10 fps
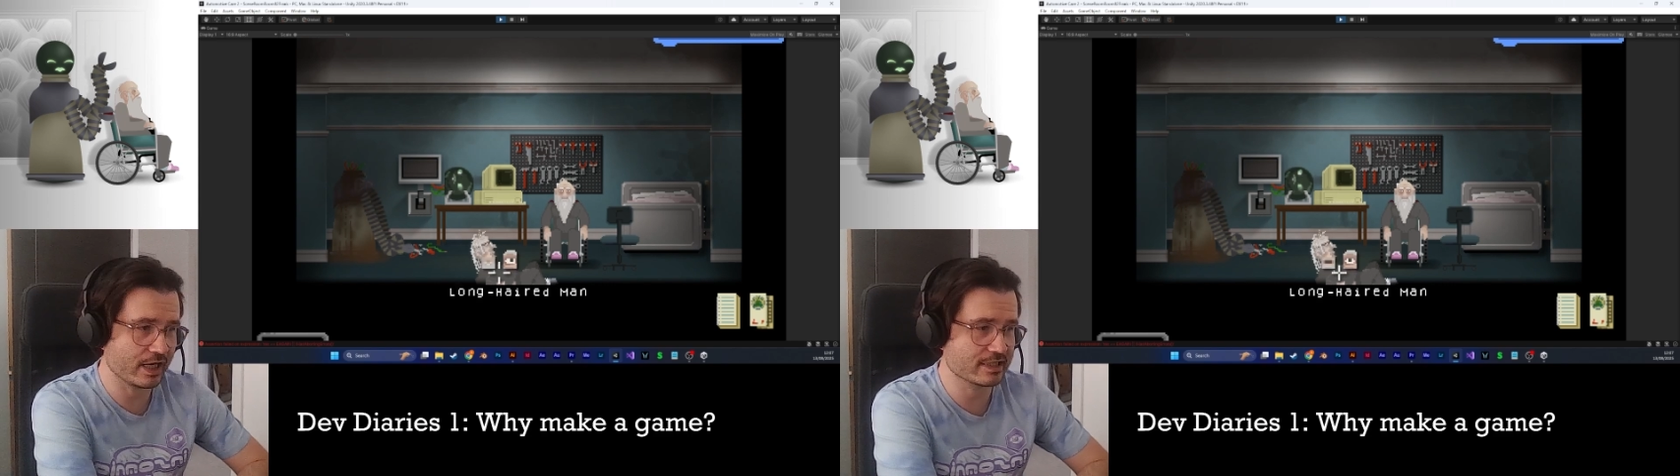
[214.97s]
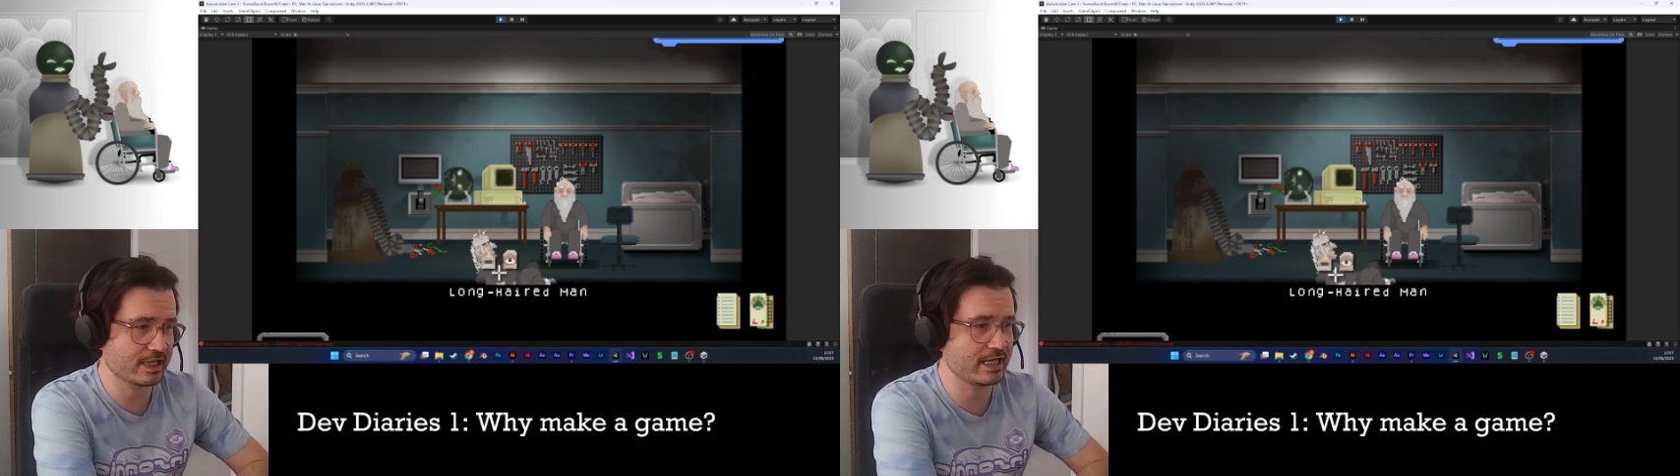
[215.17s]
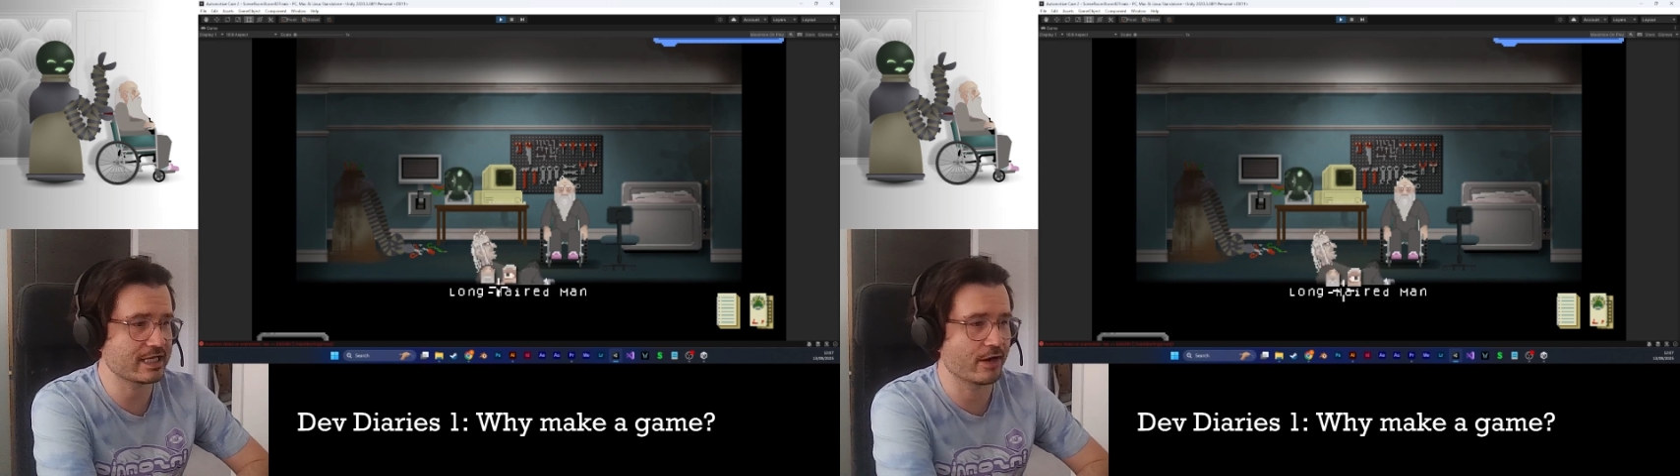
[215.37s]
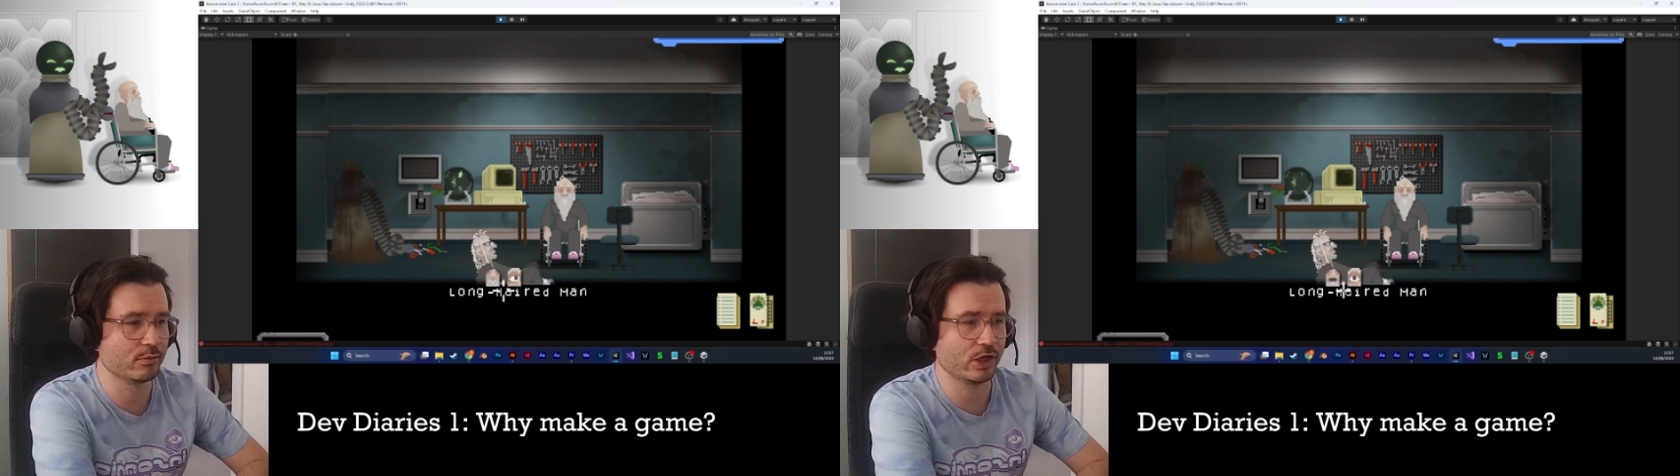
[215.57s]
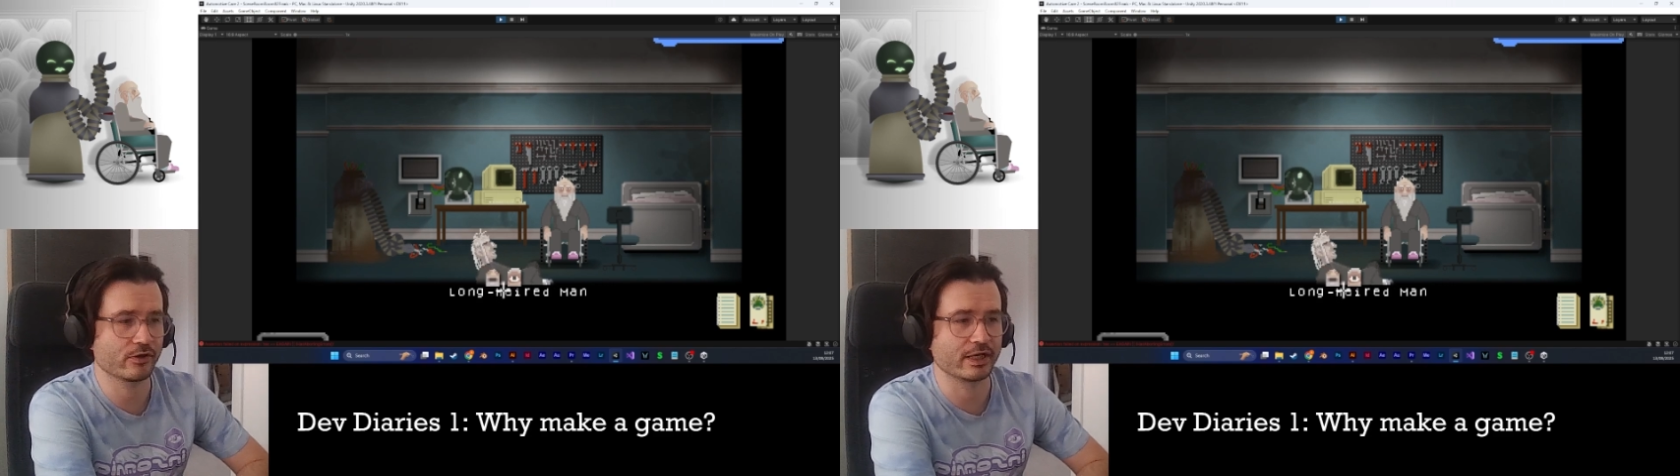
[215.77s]
He's laid down
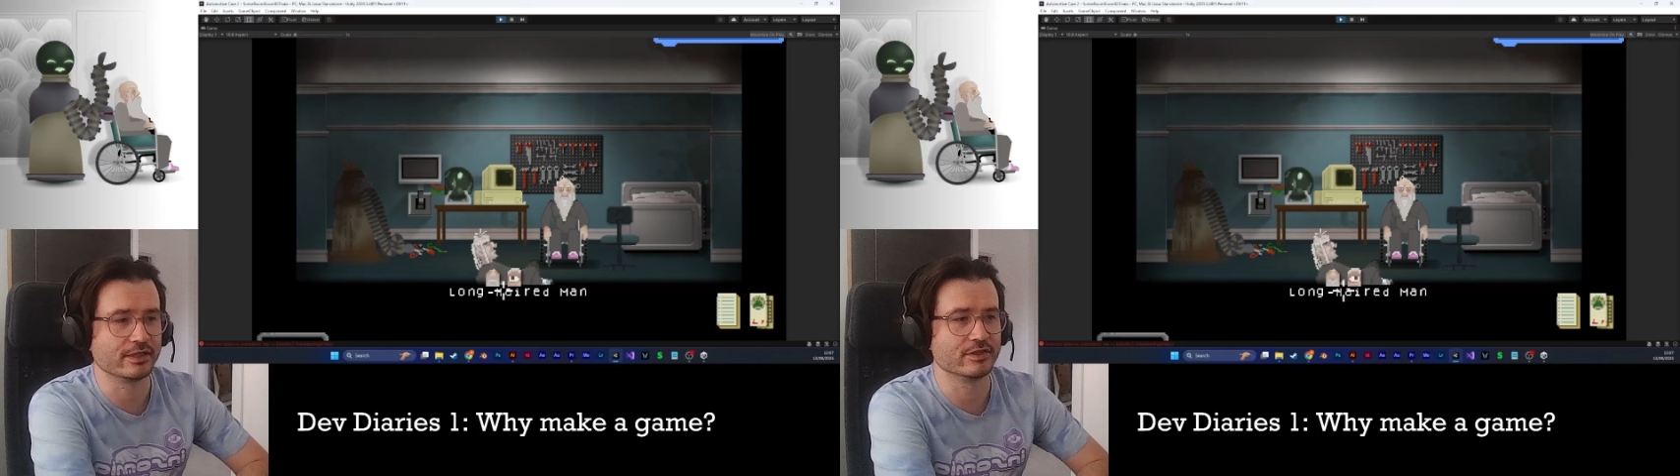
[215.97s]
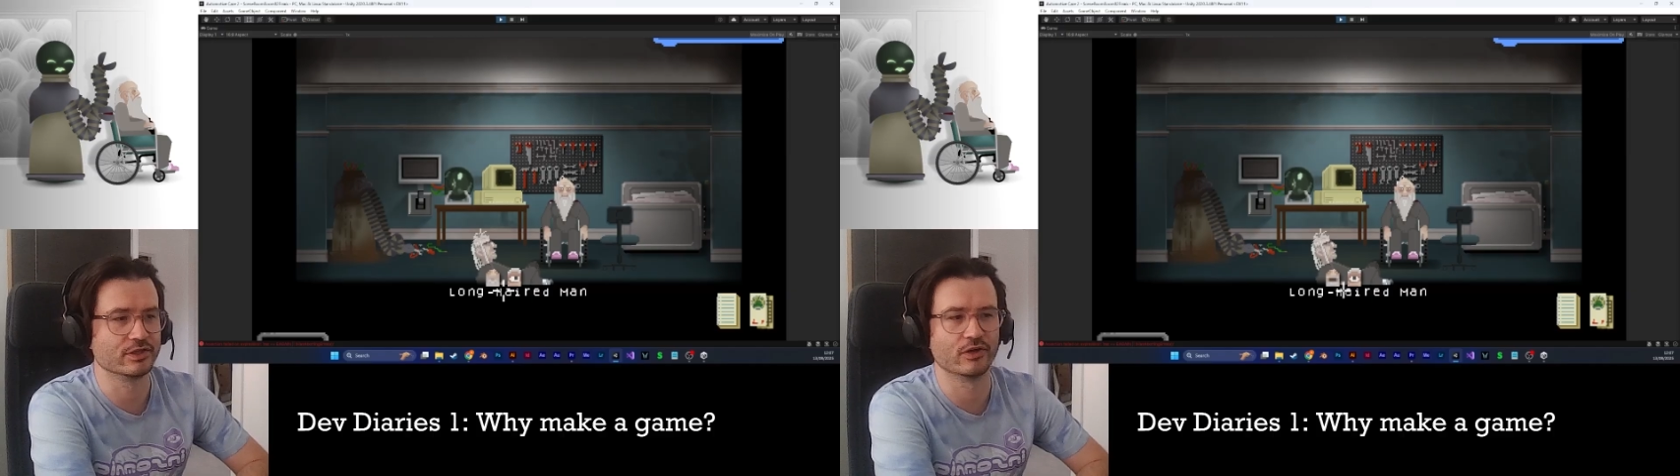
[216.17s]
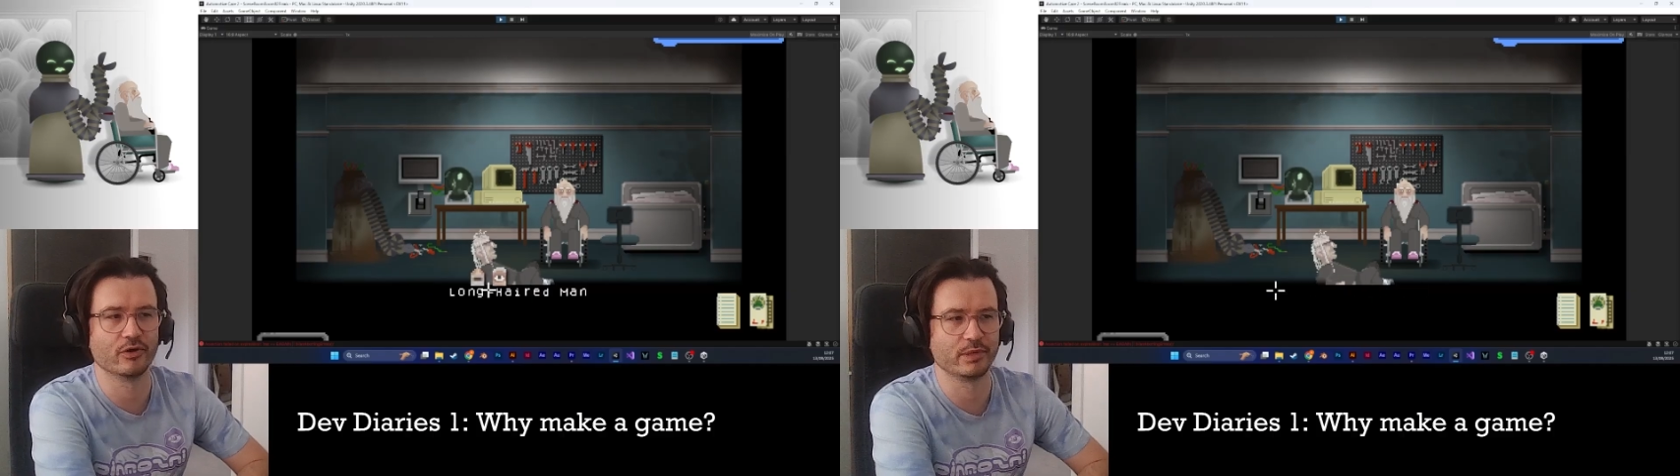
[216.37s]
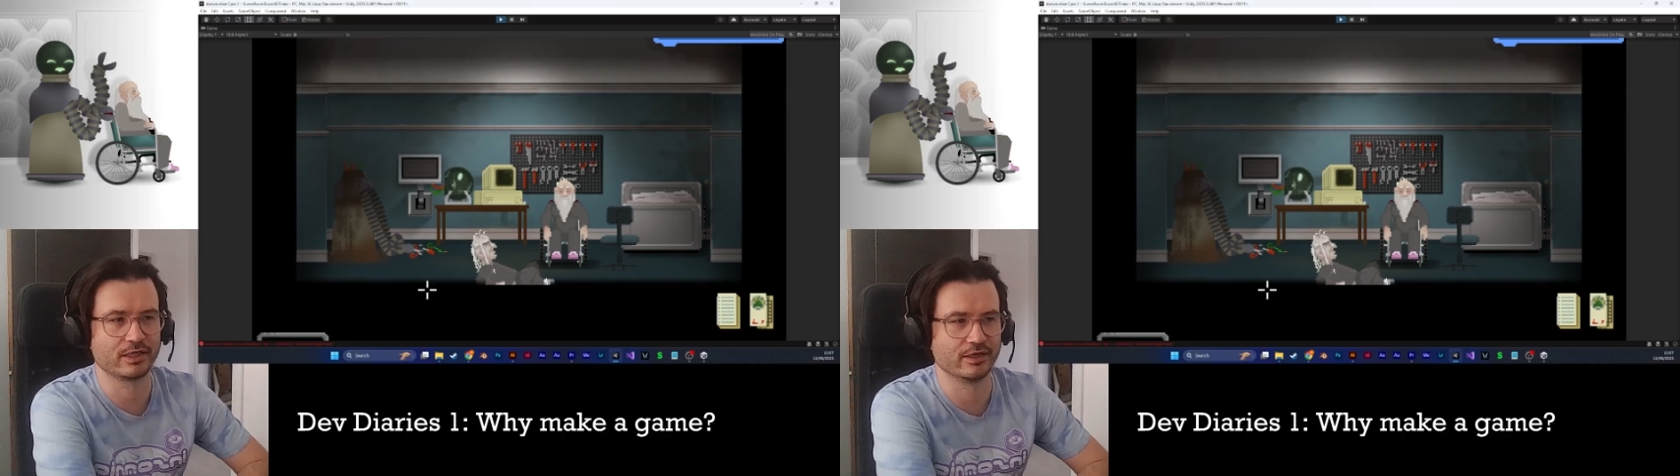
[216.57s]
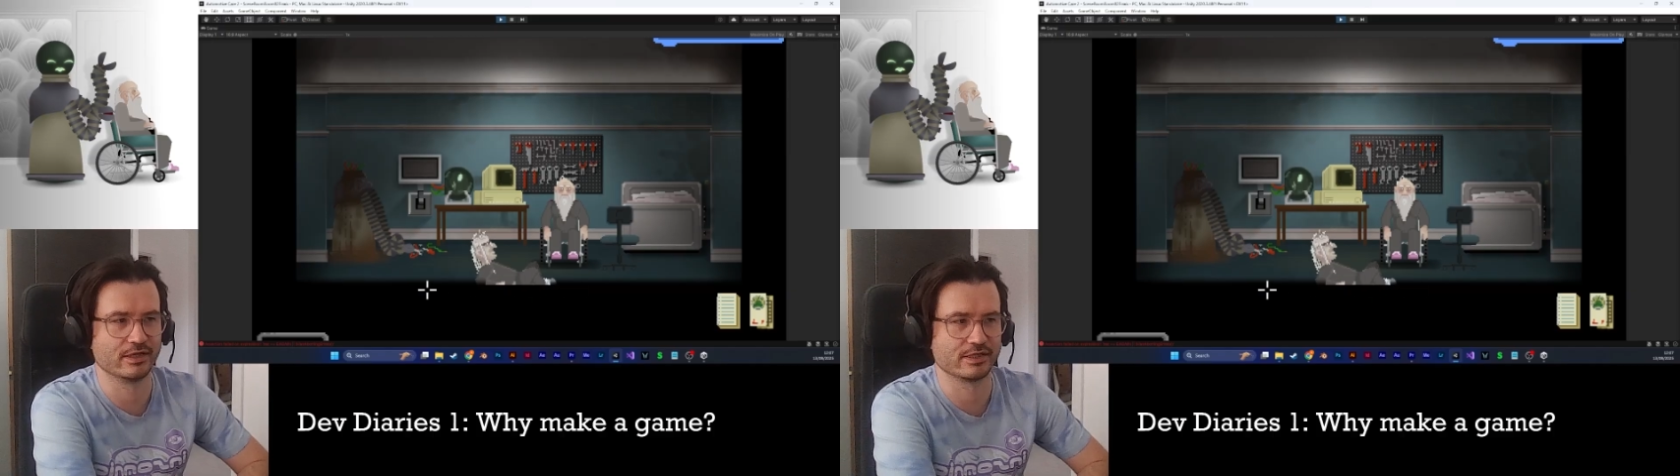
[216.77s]
blocking the door
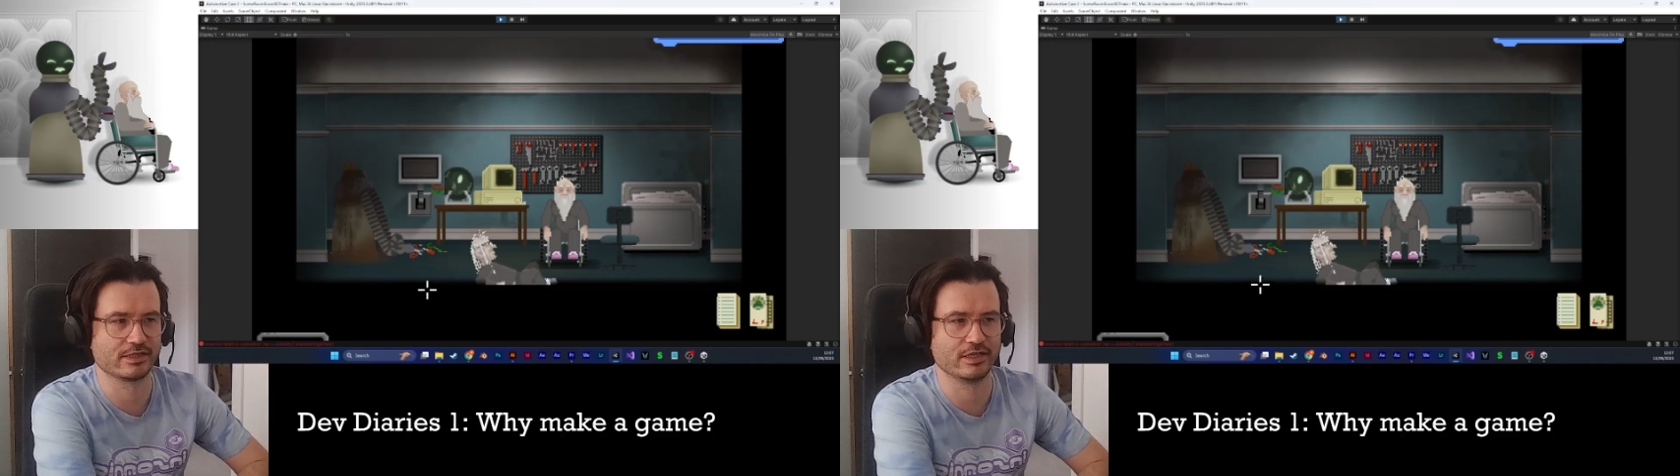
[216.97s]
because